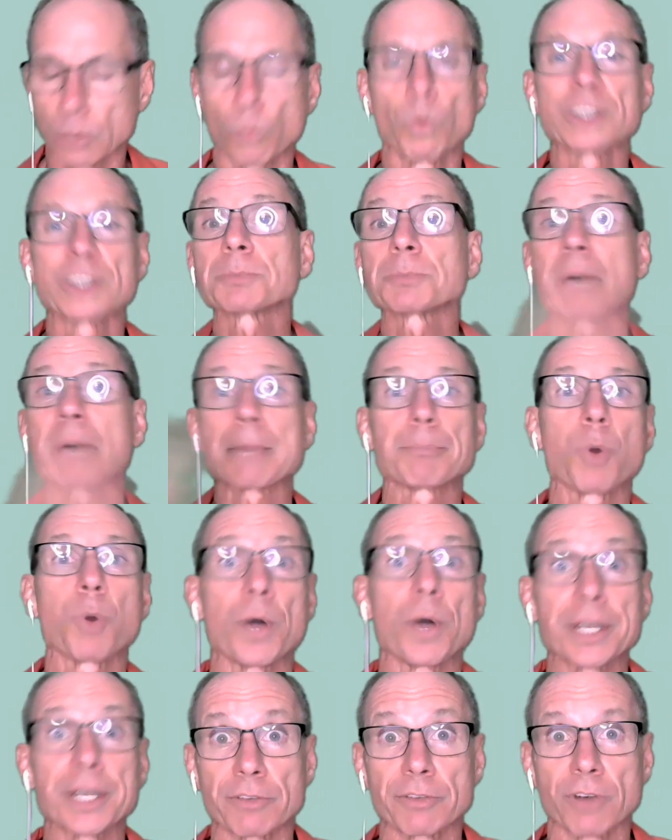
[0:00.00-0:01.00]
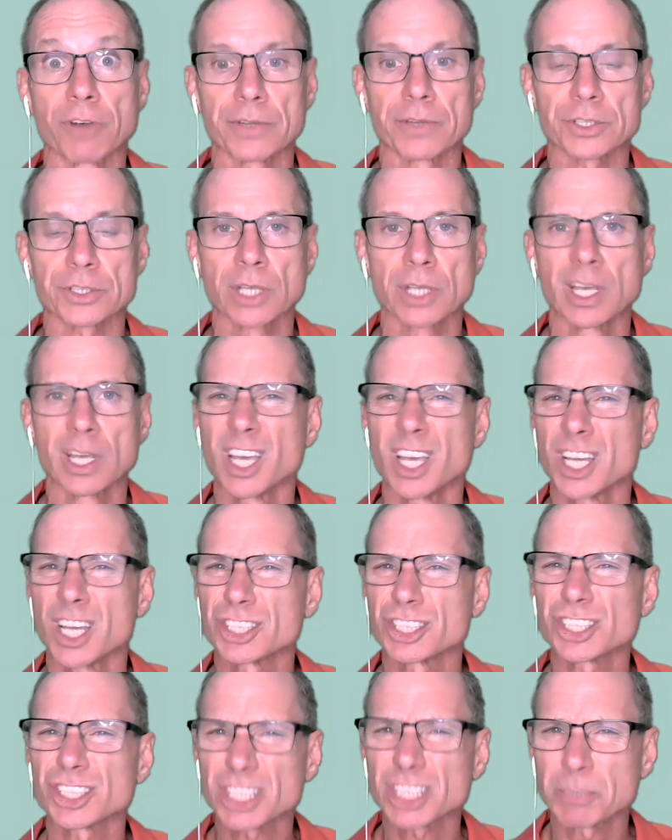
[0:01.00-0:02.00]
What's my point of all this?
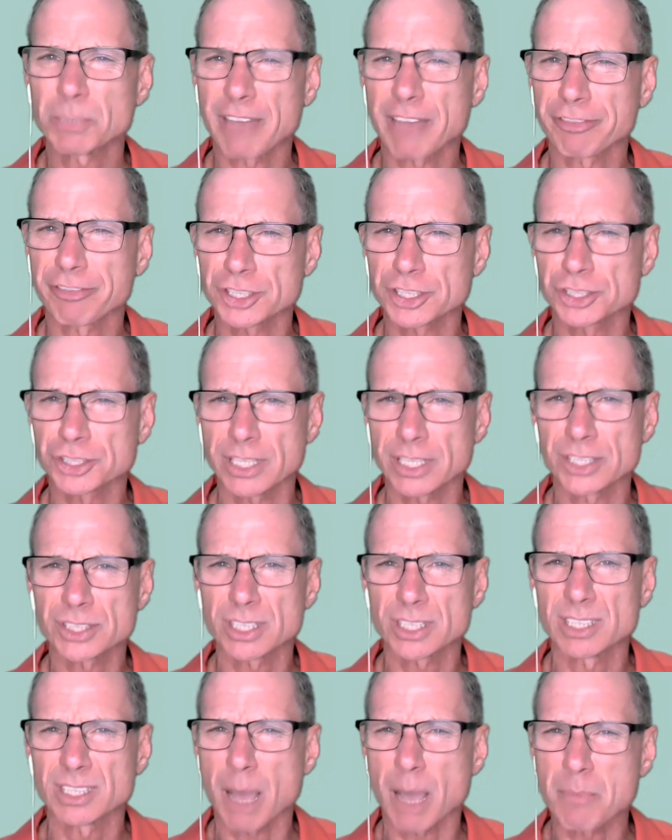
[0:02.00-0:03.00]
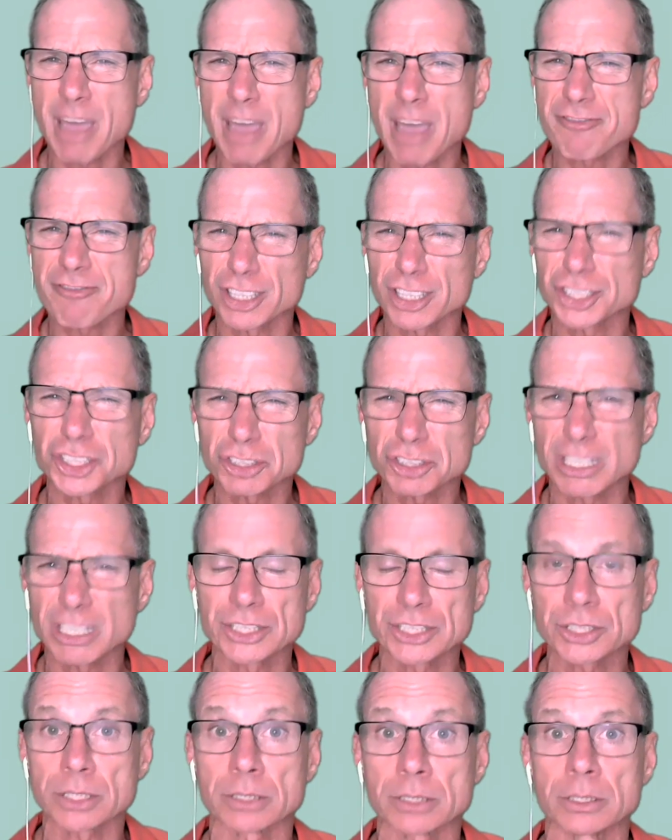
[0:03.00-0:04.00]
Do you see my frustration? My
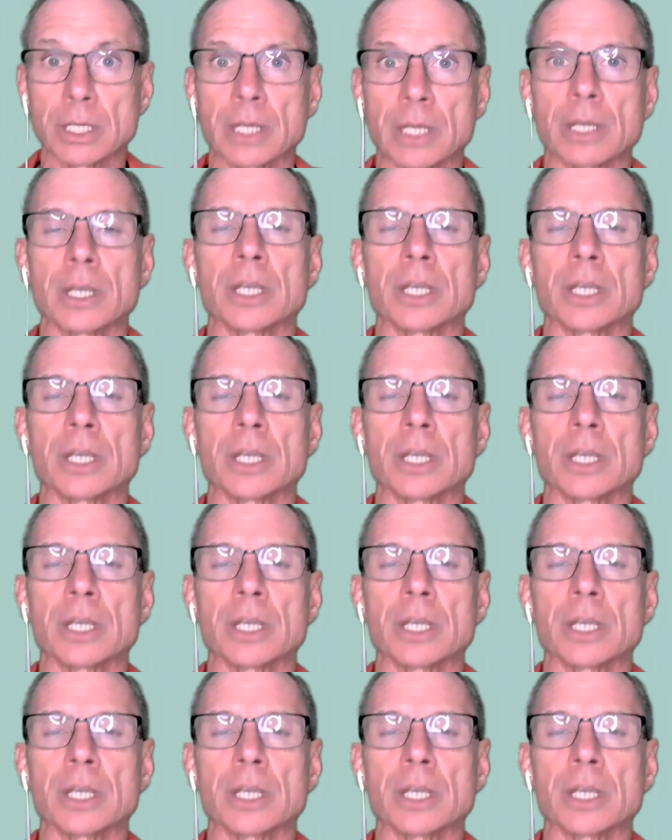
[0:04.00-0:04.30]
frustration,